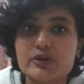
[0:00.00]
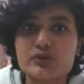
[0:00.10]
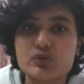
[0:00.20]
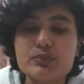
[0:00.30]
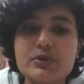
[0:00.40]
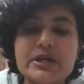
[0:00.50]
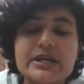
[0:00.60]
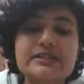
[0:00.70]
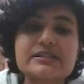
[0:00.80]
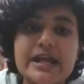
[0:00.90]
loop
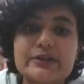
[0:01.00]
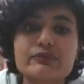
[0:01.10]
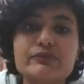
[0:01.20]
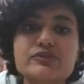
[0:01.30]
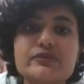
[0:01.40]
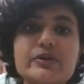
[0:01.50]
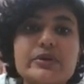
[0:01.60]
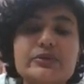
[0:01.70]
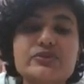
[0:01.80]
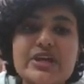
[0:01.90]
inside of which we are
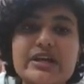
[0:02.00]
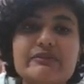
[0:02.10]
going to check